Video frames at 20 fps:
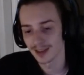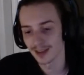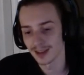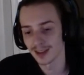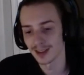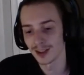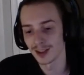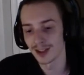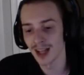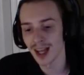
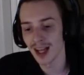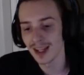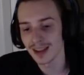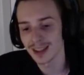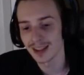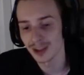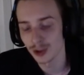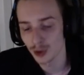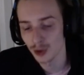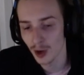you're not
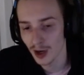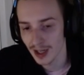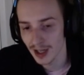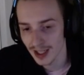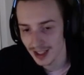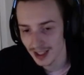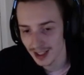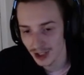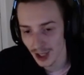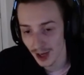the
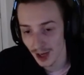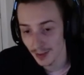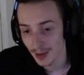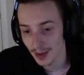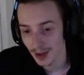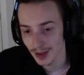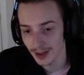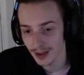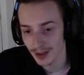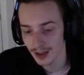strongest
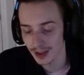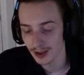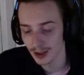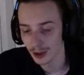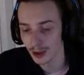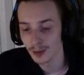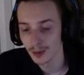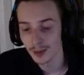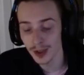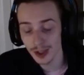champion.
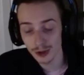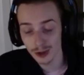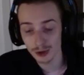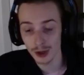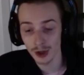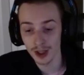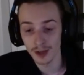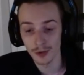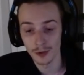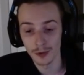You're pretty
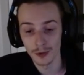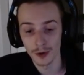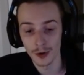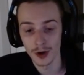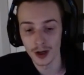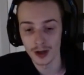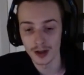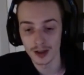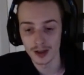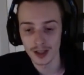strong level
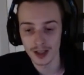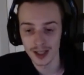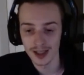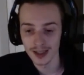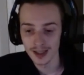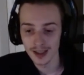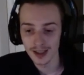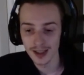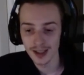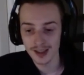4. Like,
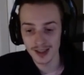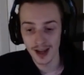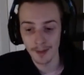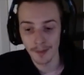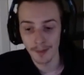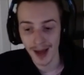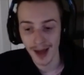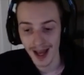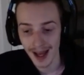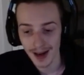Lillia is not
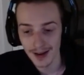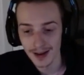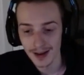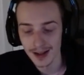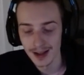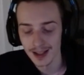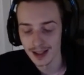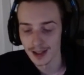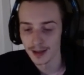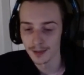bad,
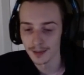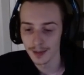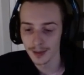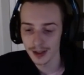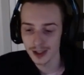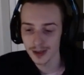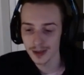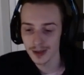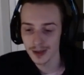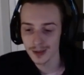but
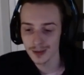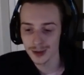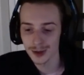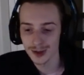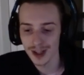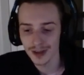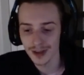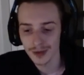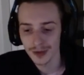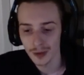sometimes you
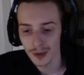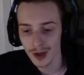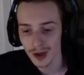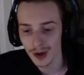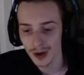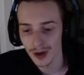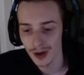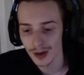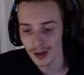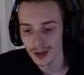just have to
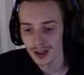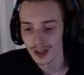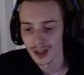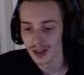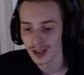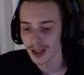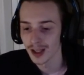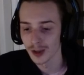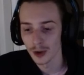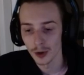recall
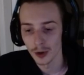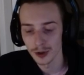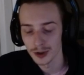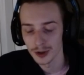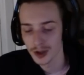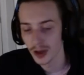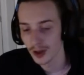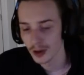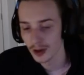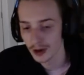and go to
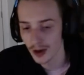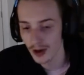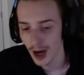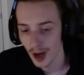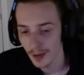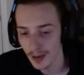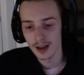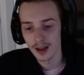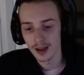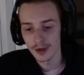the other
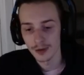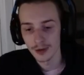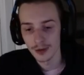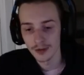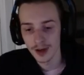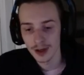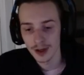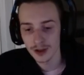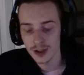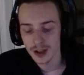crab. If you
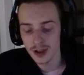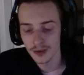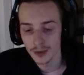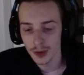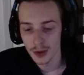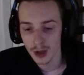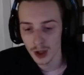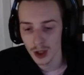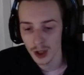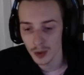find yourself
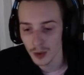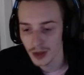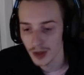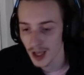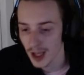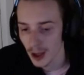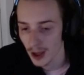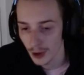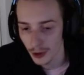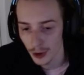recalling with
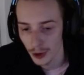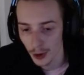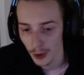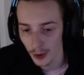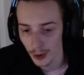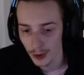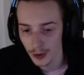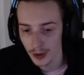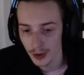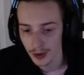800
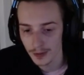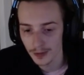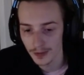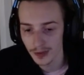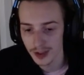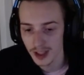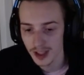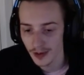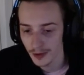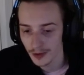gold,
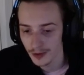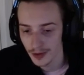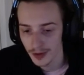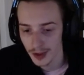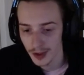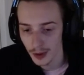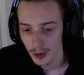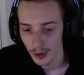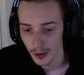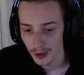
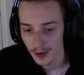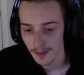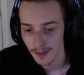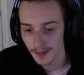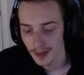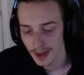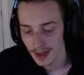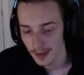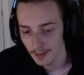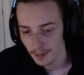750 gold,
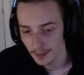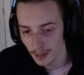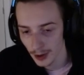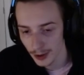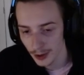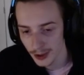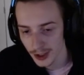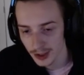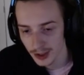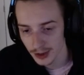
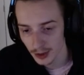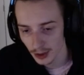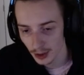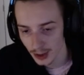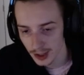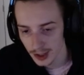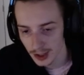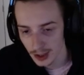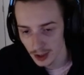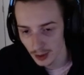purchase Dark
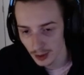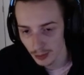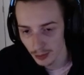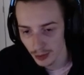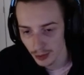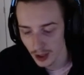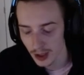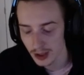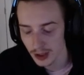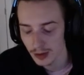Seal
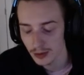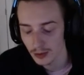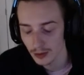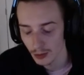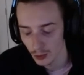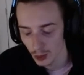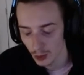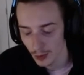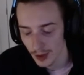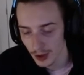plus
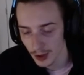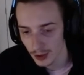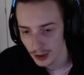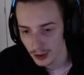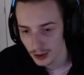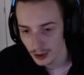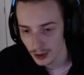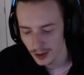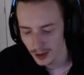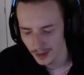Ruby
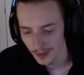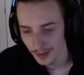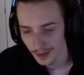Crystal,